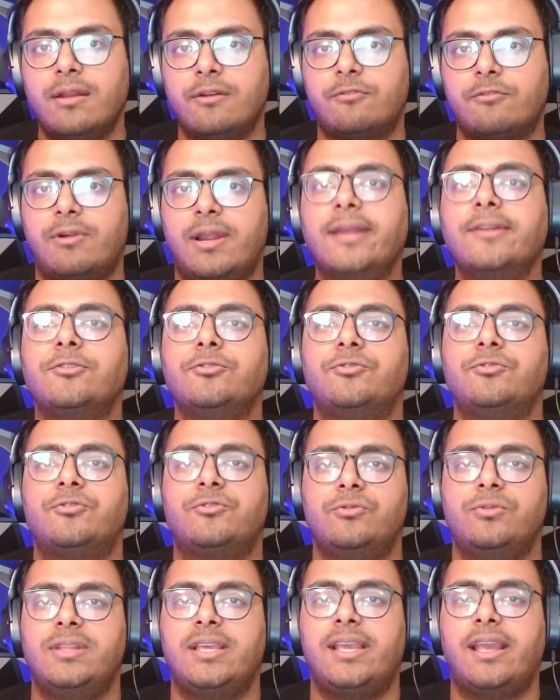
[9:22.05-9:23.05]
Try to
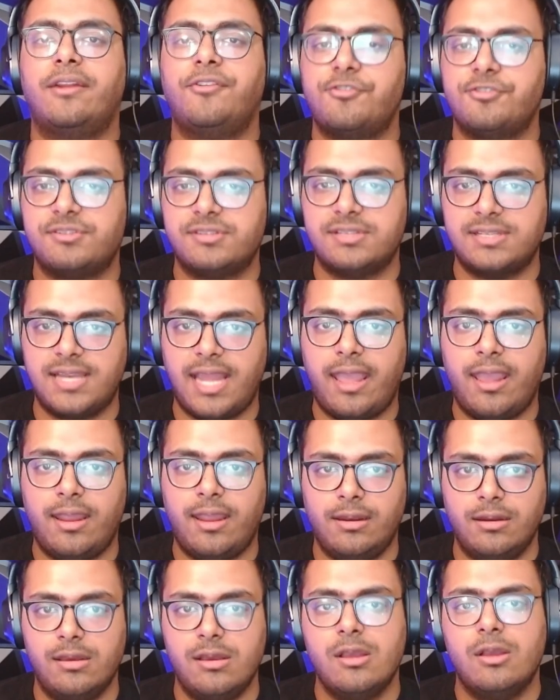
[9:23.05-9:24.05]
truly
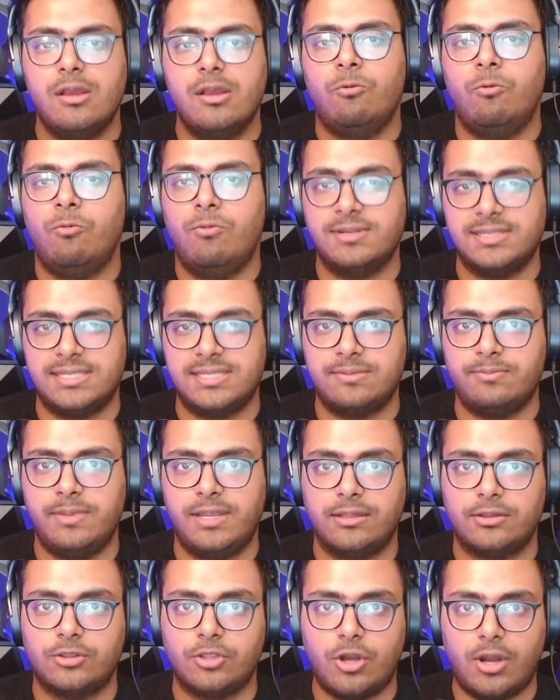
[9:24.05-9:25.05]
understand what's
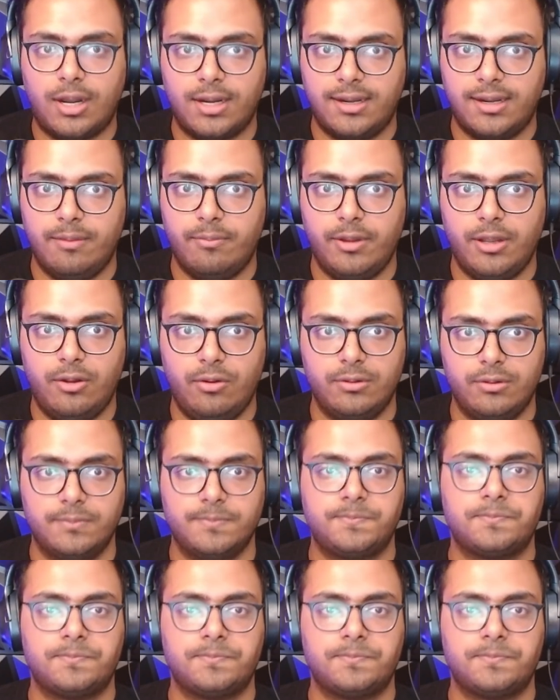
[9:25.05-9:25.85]
being talked about.